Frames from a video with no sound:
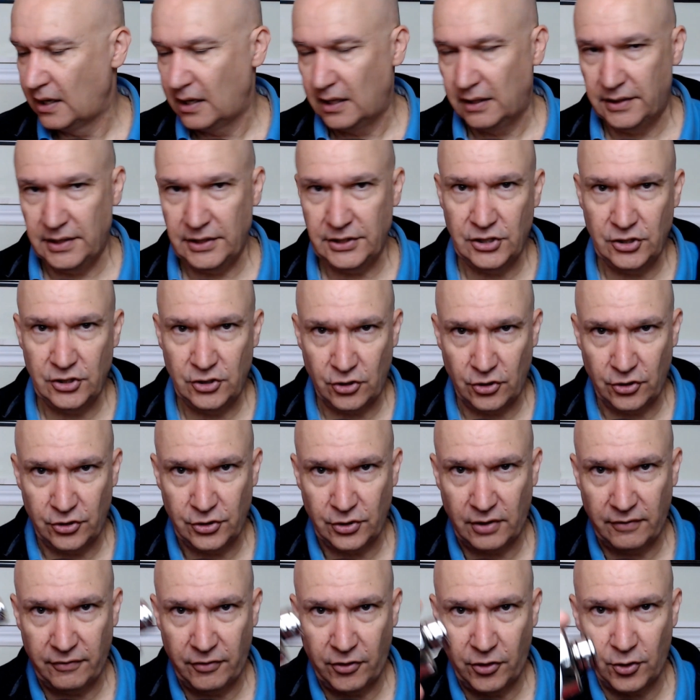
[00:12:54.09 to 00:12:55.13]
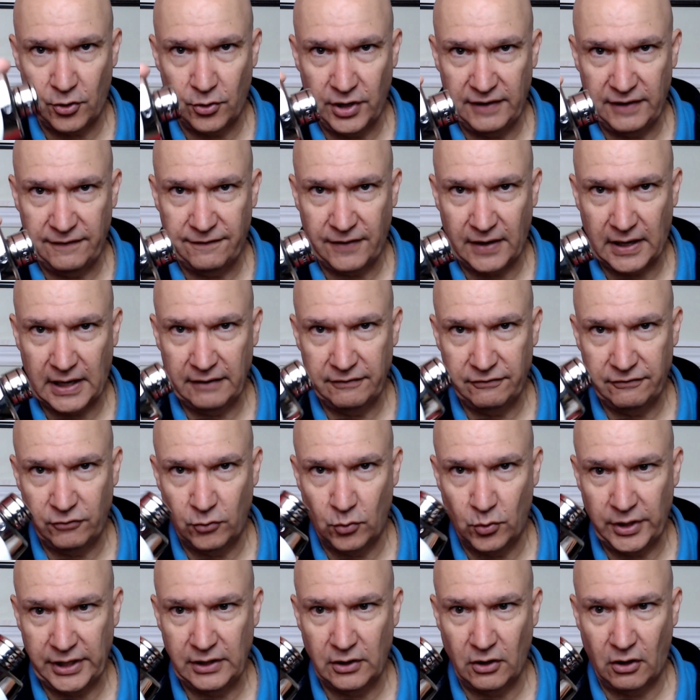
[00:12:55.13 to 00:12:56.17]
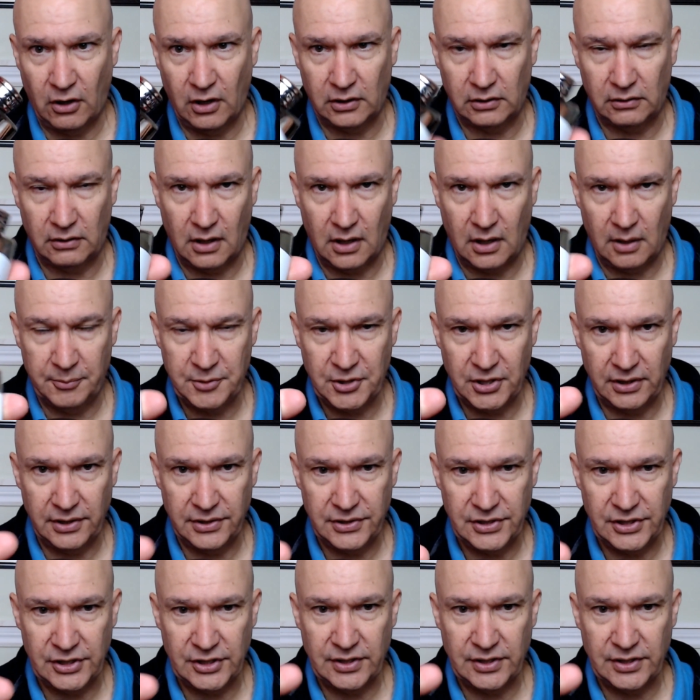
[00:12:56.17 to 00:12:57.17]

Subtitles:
This is your sort of $35, $40 option. This is